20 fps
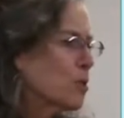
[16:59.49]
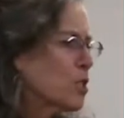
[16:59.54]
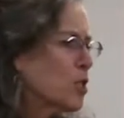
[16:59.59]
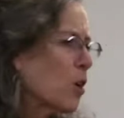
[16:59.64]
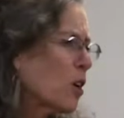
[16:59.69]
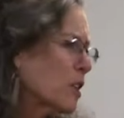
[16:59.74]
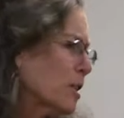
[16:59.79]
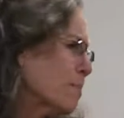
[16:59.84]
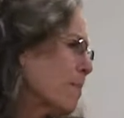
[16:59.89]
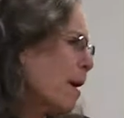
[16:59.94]
was
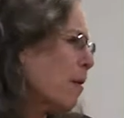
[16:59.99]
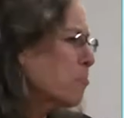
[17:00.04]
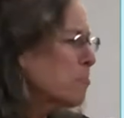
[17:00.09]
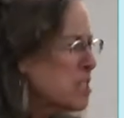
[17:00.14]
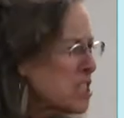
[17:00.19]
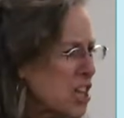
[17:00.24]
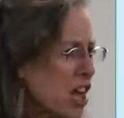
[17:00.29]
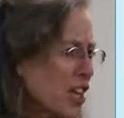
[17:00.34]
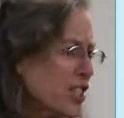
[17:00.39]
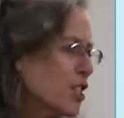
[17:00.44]
all about
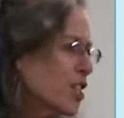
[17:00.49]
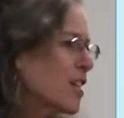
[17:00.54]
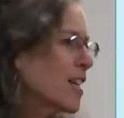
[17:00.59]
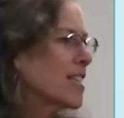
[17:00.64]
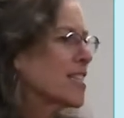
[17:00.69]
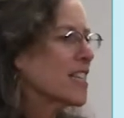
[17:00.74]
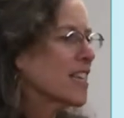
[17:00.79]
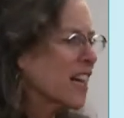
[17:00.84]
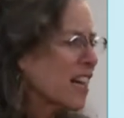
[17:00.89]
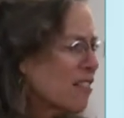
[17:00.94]

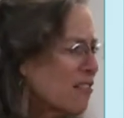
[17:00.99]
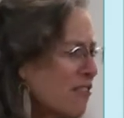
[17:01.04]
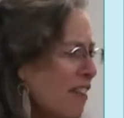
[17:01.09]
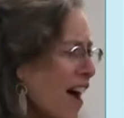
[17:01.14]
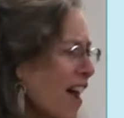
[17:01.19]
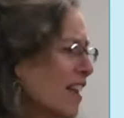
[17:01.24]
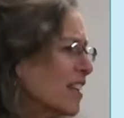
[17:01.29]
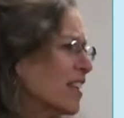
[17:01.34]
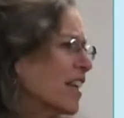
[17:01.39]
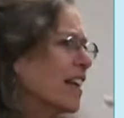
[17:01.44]
misogynistic and
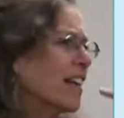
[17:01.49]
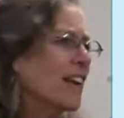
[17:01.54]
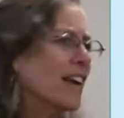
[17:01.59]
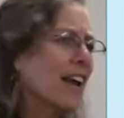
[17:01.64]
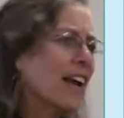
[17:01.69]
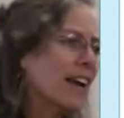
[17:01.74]
violent